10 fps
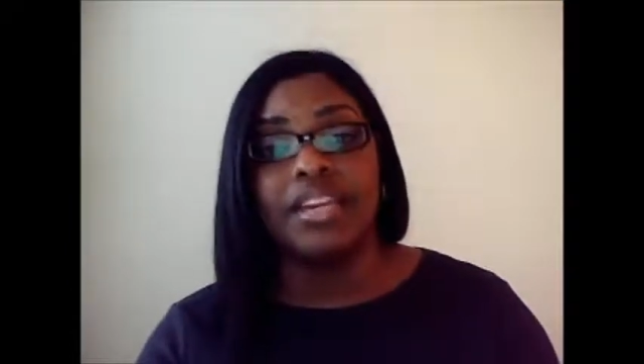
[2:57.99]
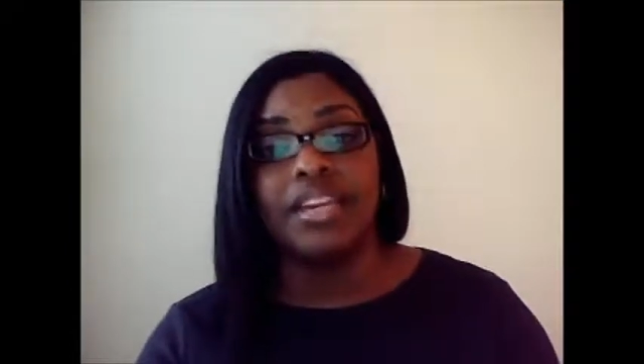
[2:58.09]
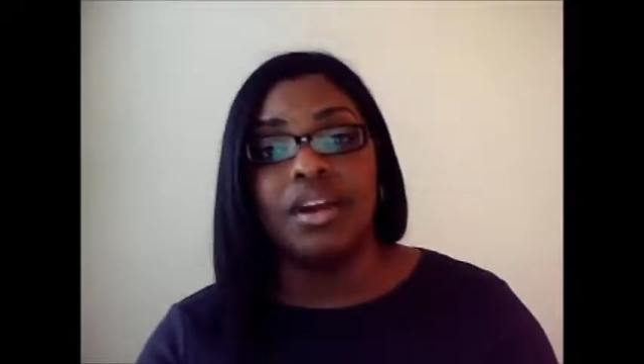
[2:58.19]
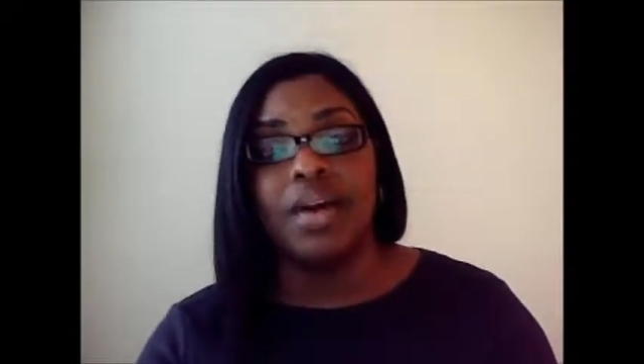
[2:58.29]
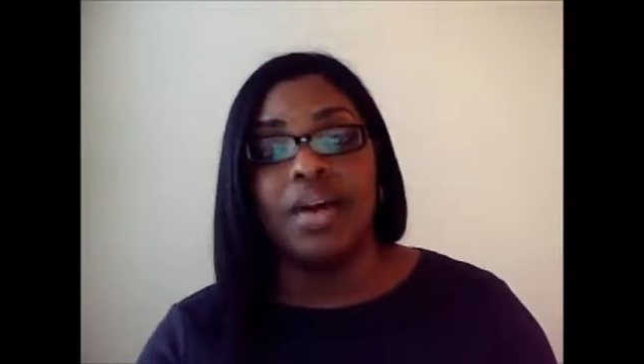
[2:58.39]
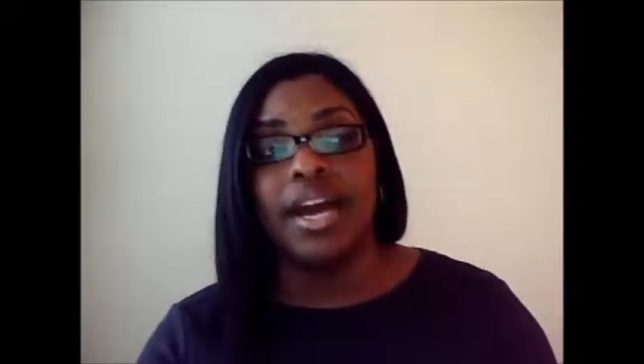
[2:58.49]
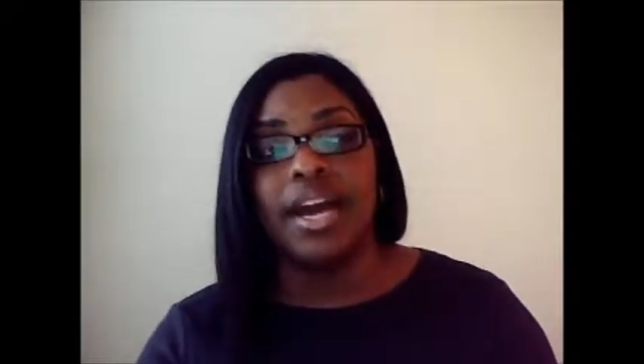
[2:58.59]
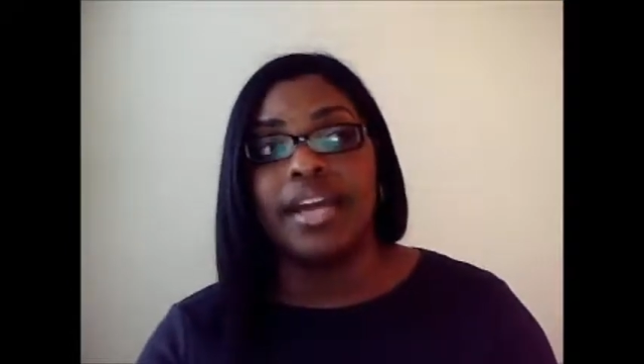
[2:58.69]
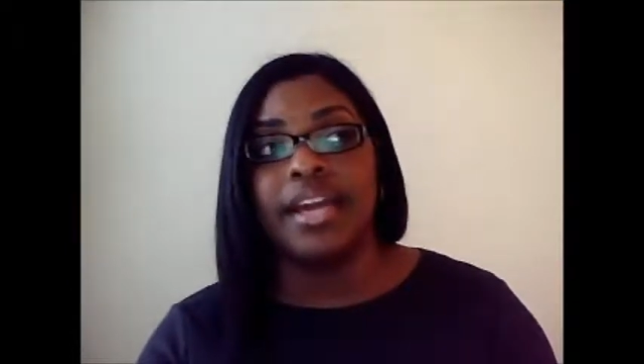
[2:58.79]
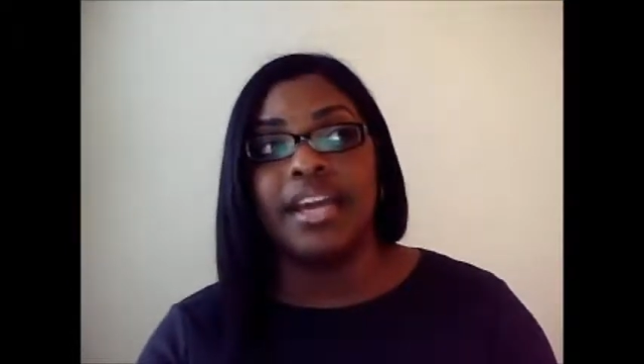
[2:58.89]

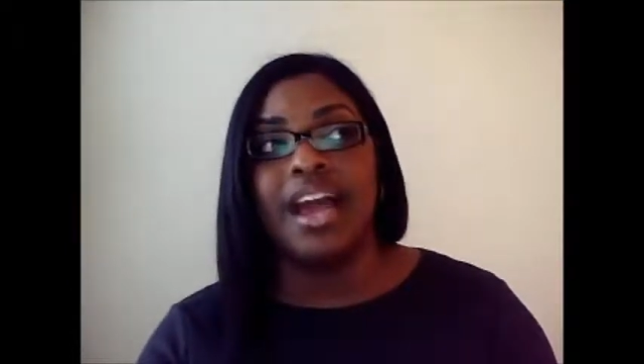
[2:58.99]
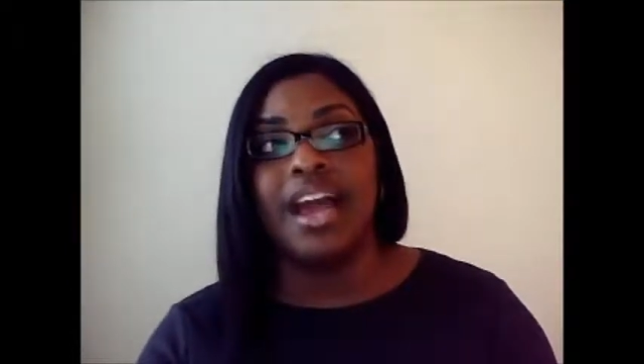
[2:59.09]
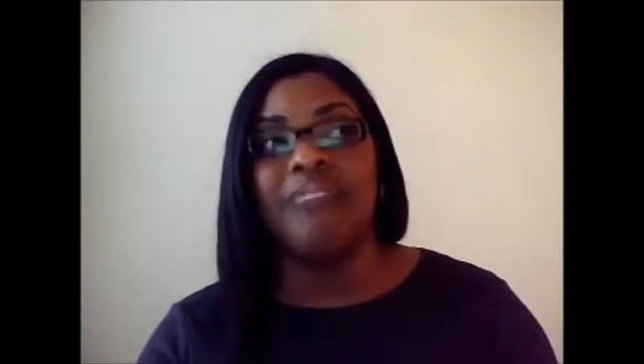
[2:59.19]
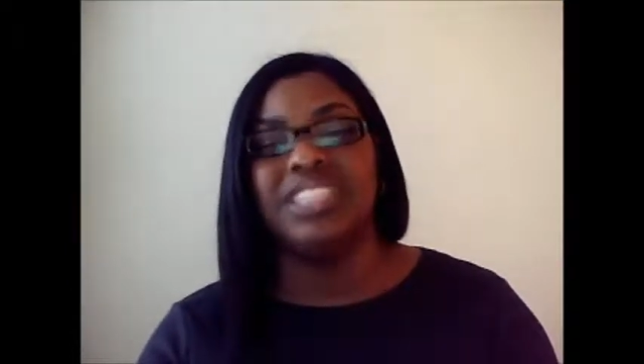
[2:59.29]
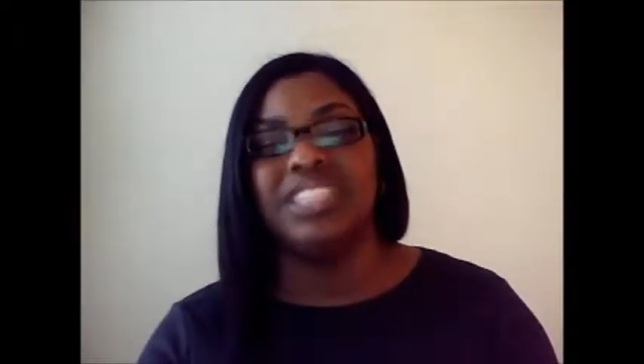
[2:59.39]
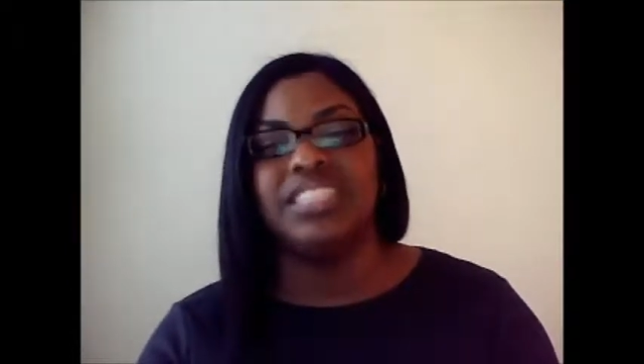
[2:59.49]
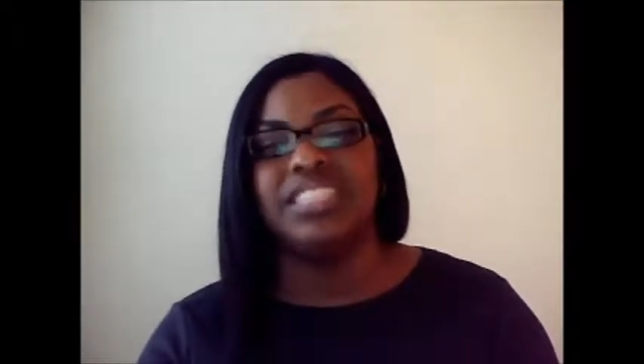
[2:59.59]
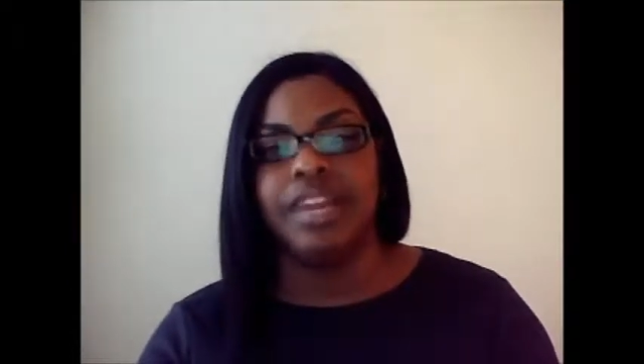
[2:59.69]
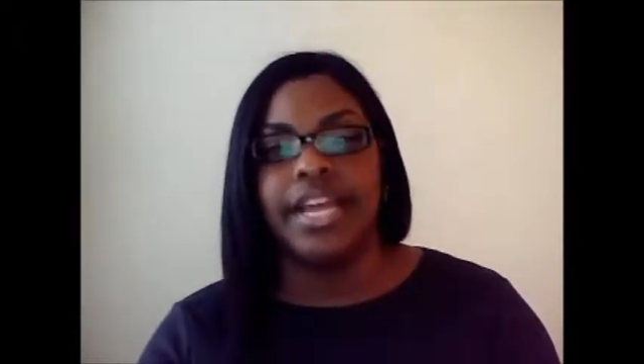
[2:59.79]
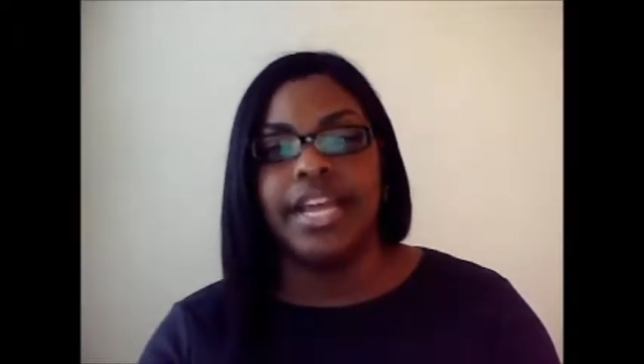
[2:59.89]
I was just
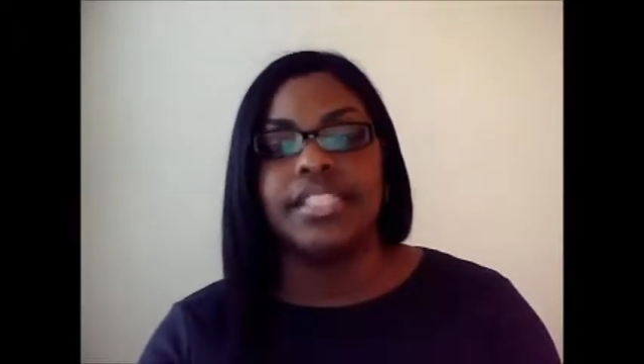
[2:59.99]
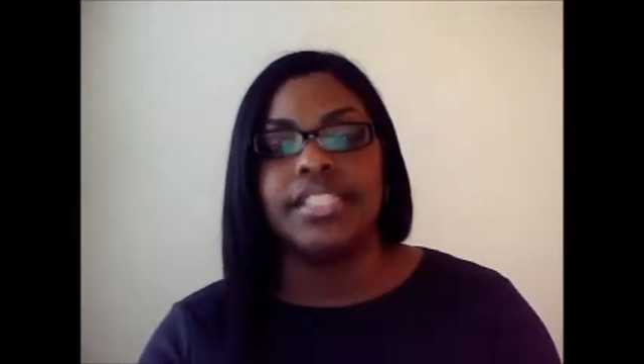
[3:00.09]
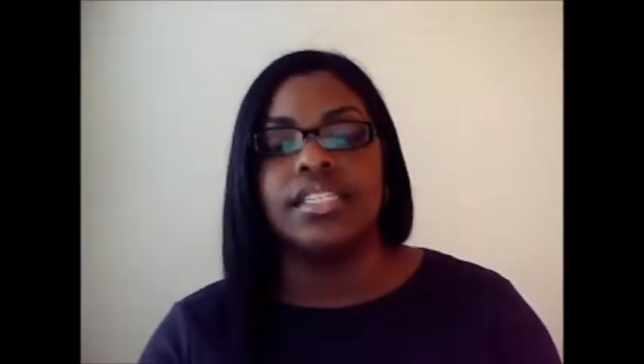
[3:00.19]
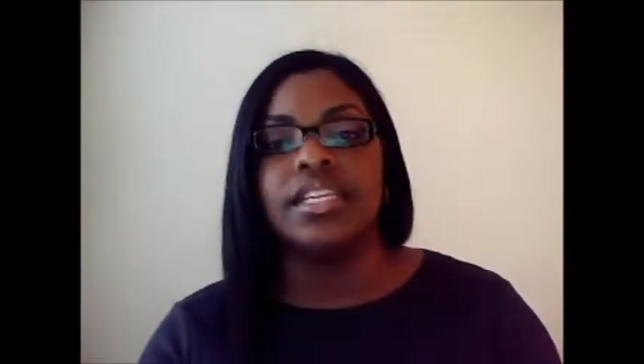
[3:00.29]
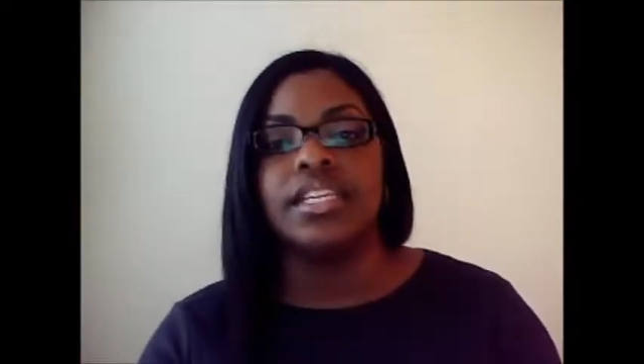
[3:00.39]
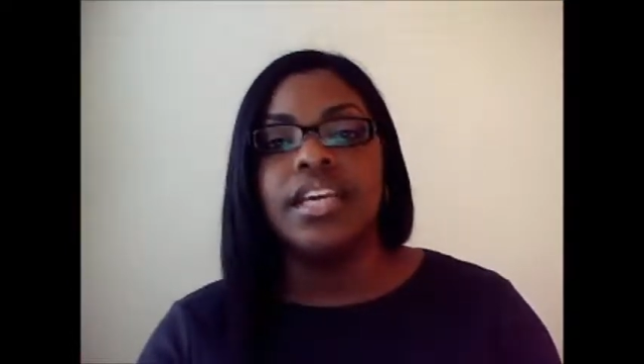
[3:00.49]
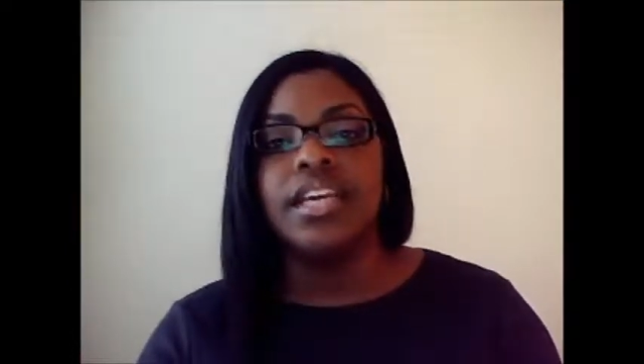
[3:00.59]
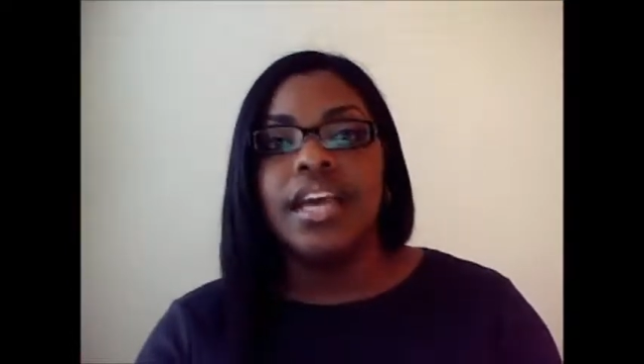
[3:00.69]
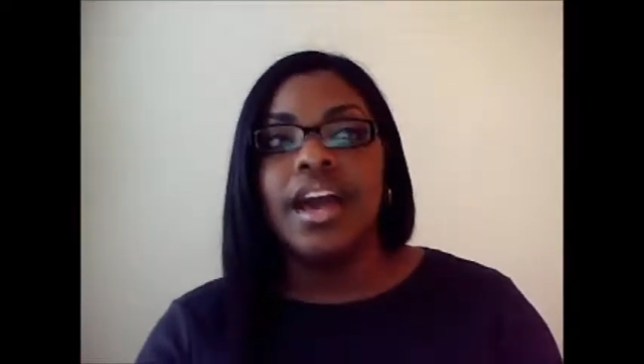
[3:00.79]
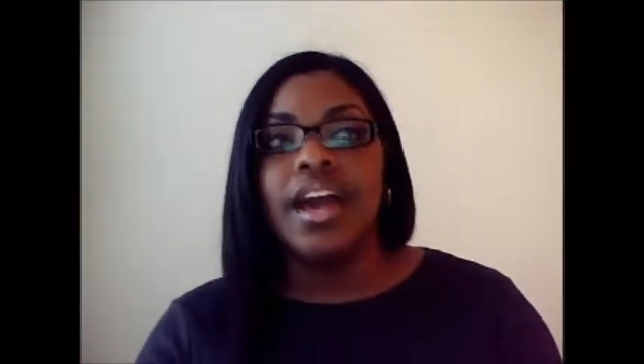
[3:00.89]
very hesitant.
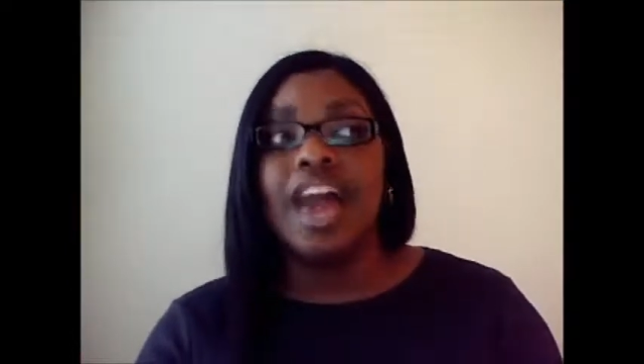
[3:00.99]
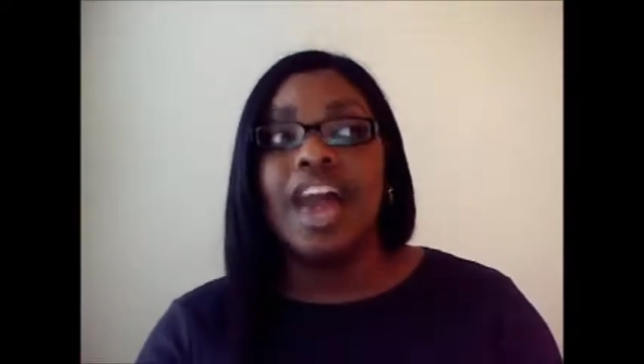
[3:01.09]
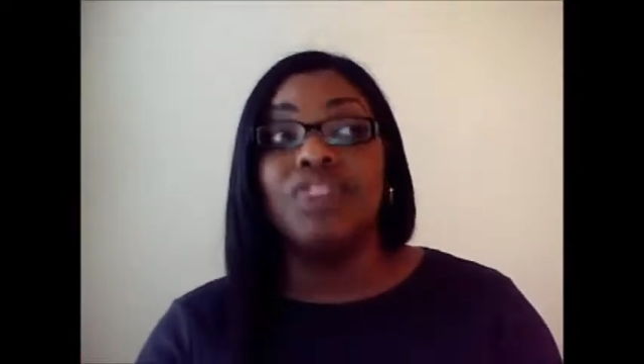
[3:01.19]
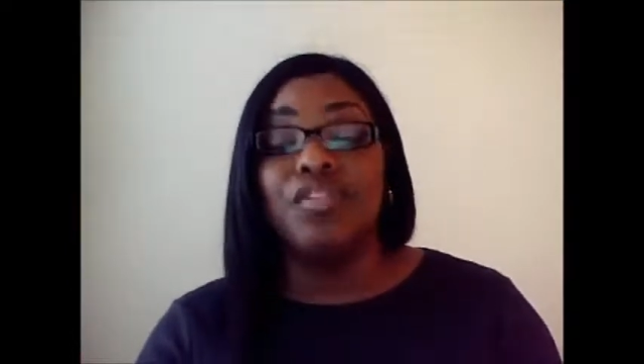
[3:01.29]
After a